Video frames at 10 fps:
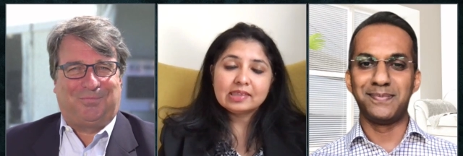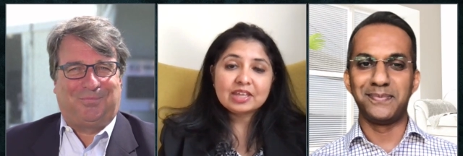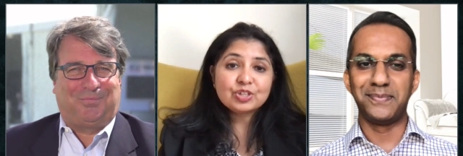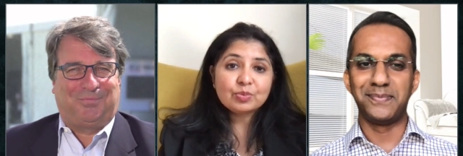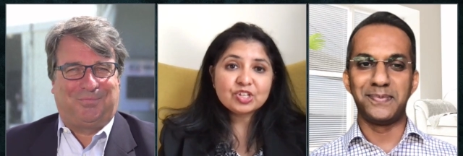
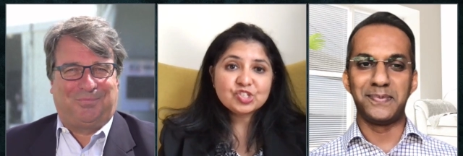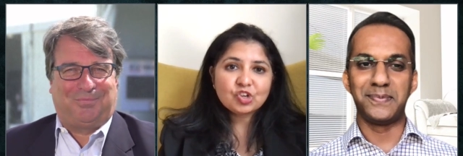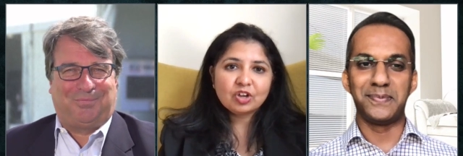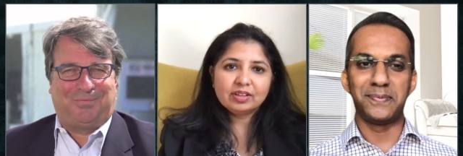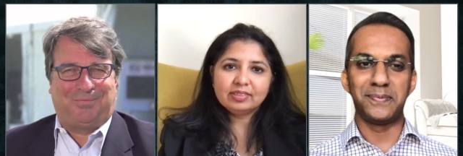Speaker 1: Thanks so
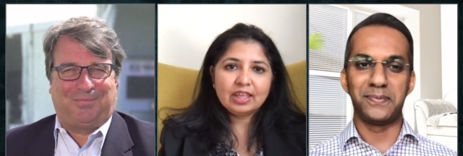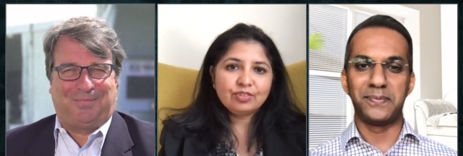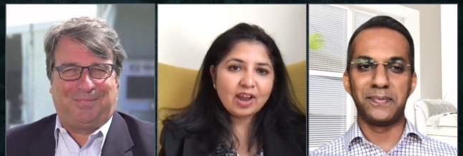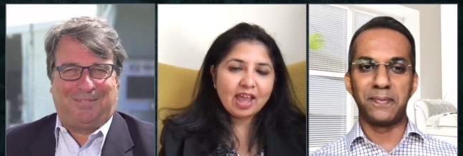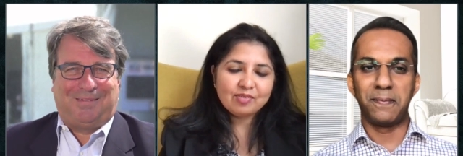much, John.
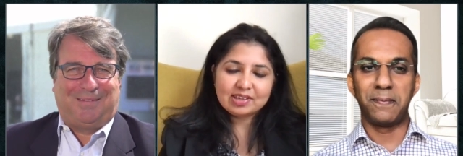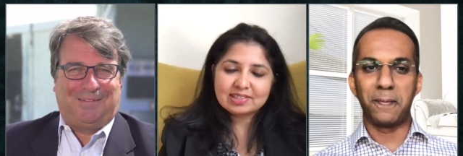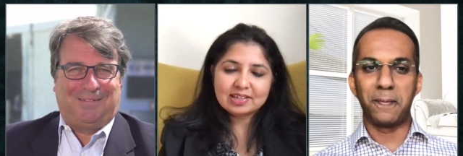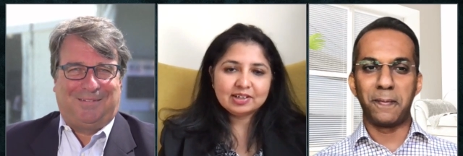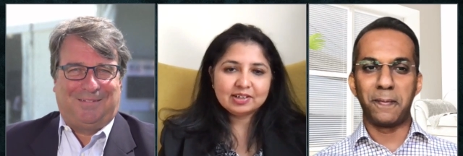Thanks for
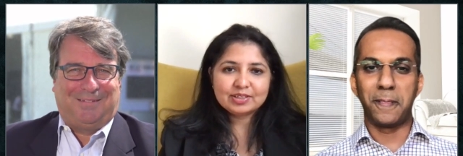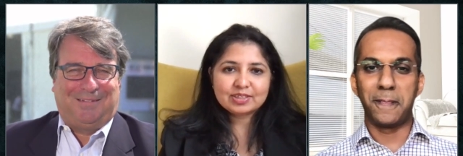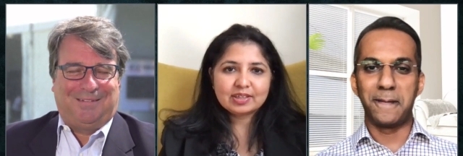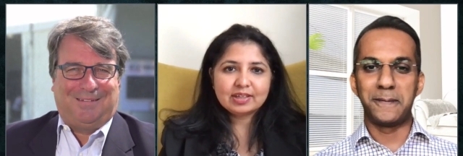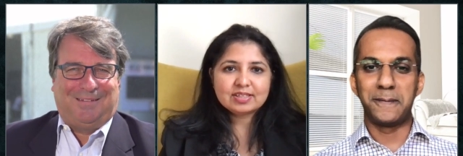having us here.
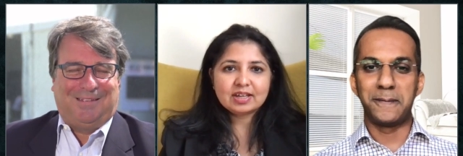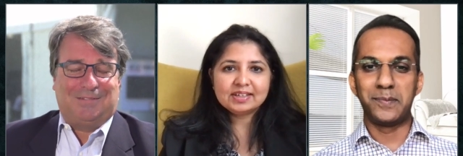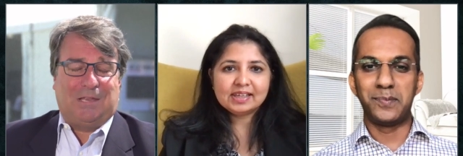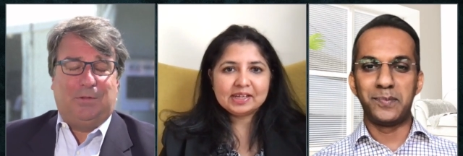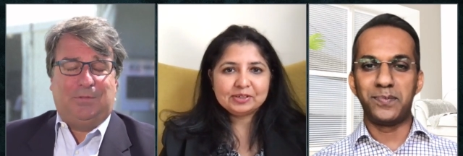It's a
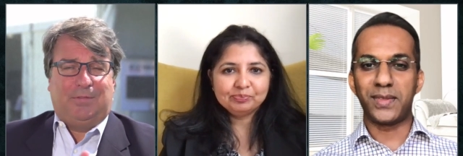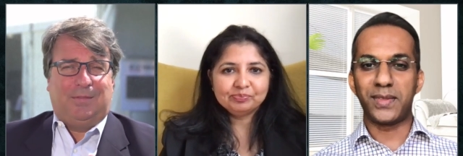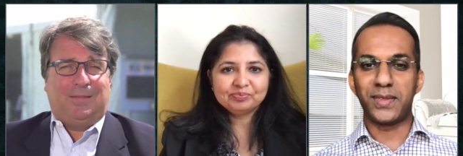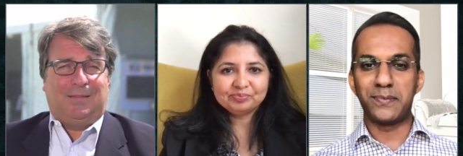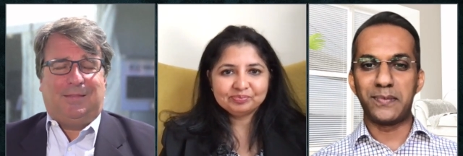delight.
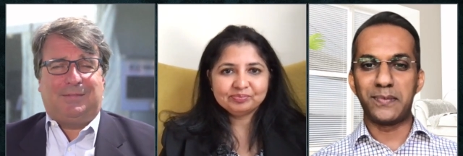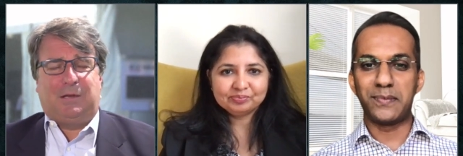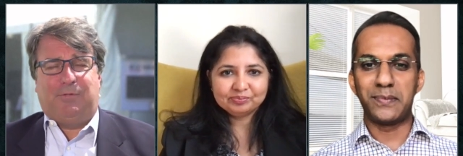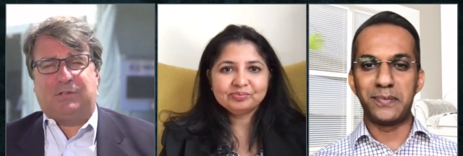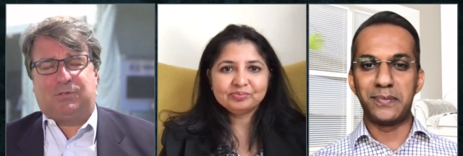
Speaker 2: Tim,
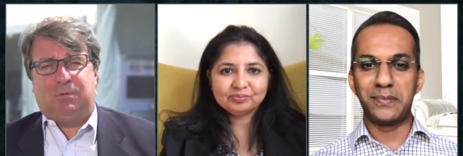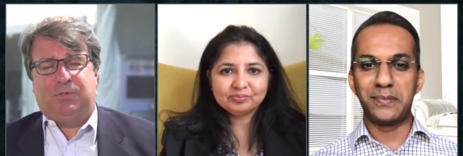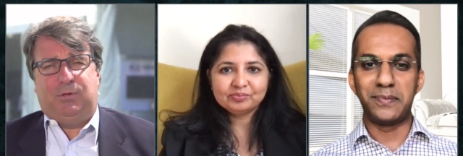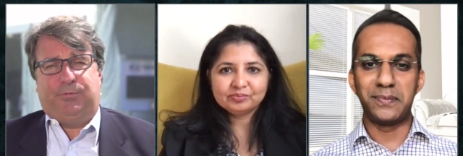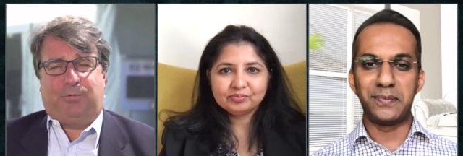if I start
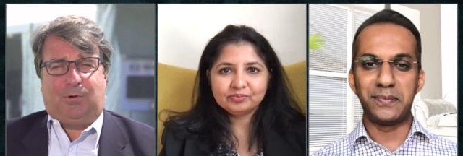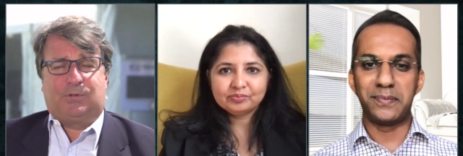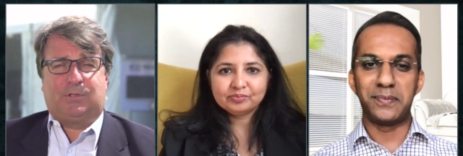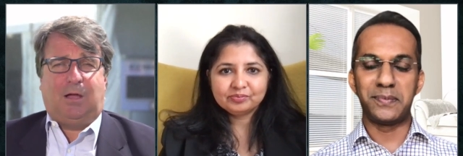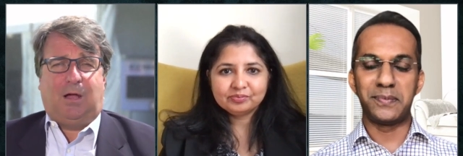with you
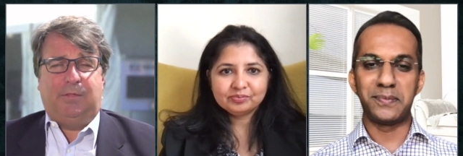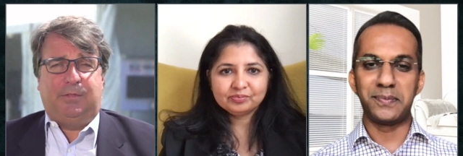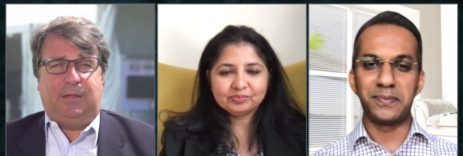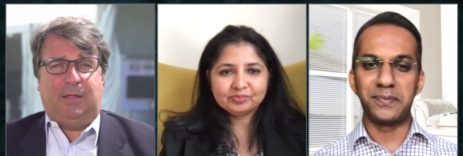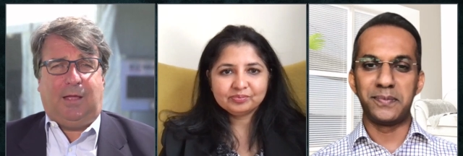first on
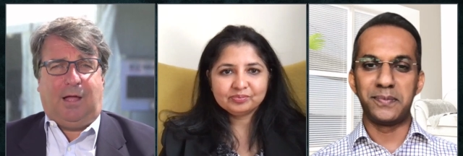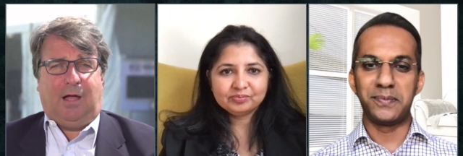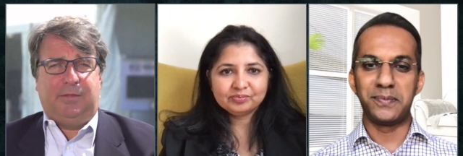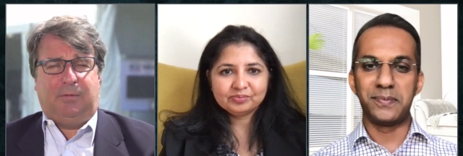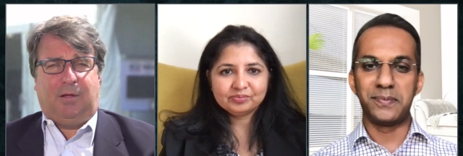the
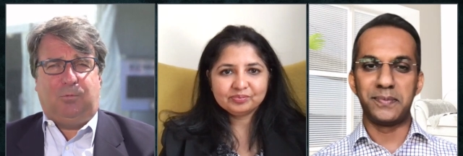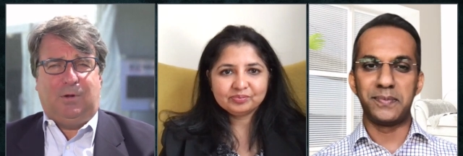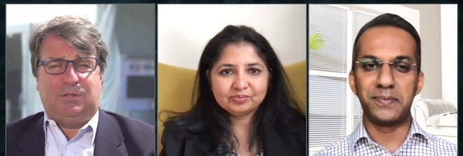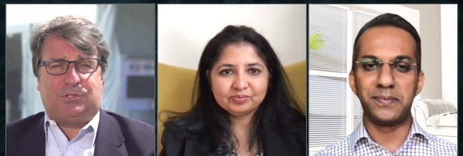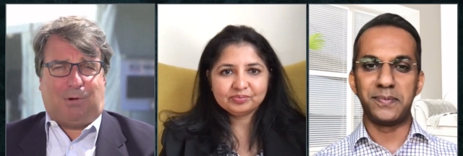on the what
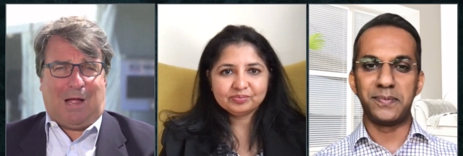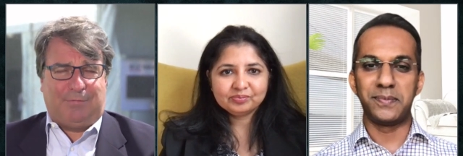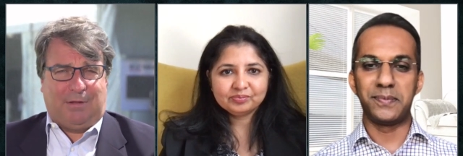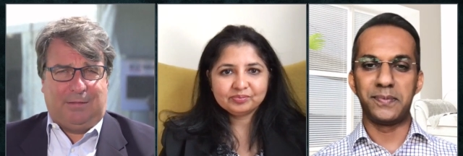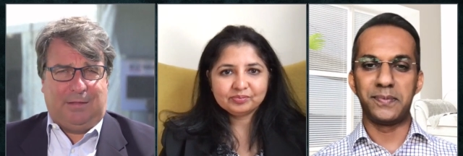is
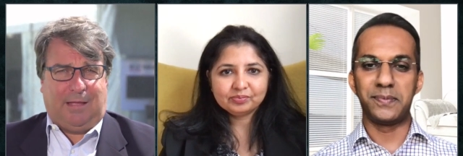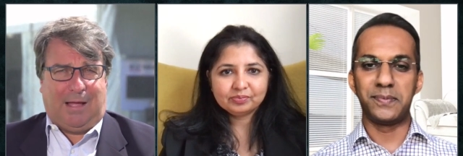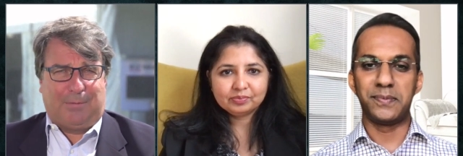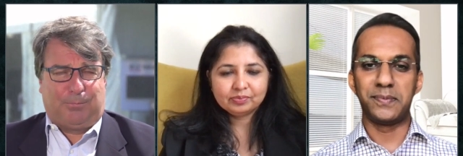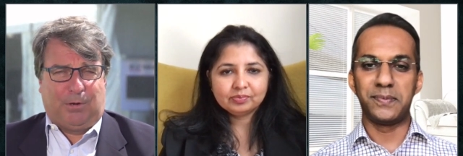driving the
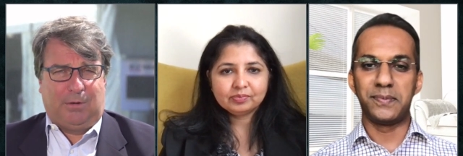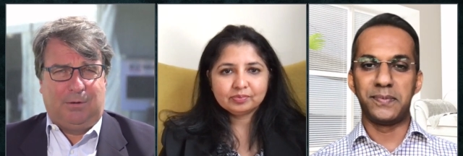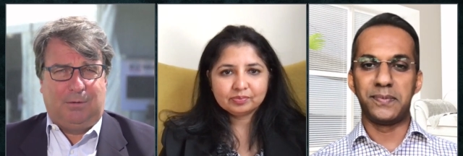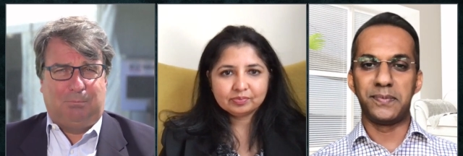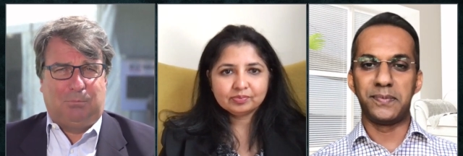hybrid
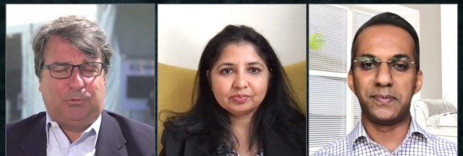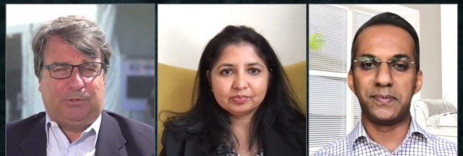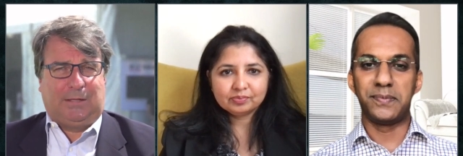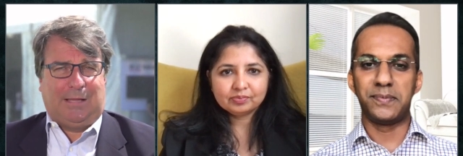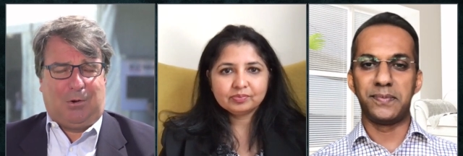
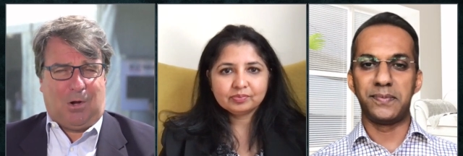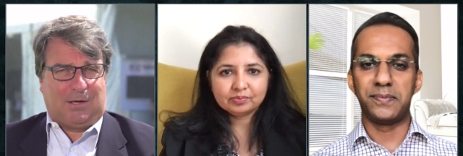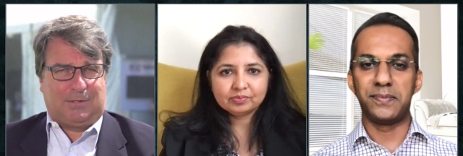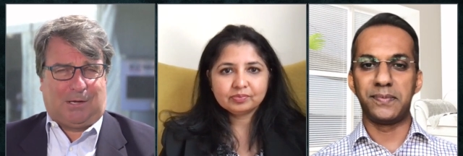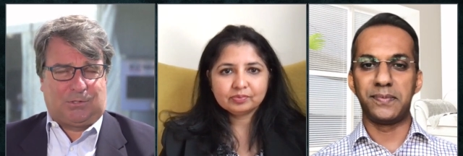multi-cloud
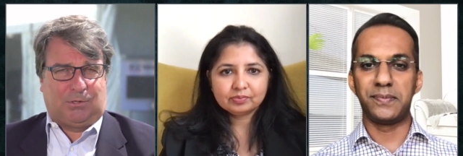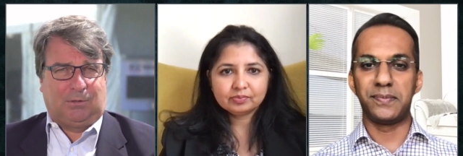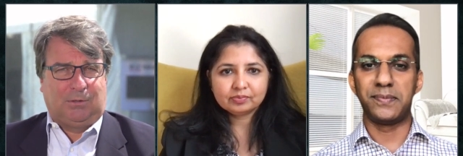architecture?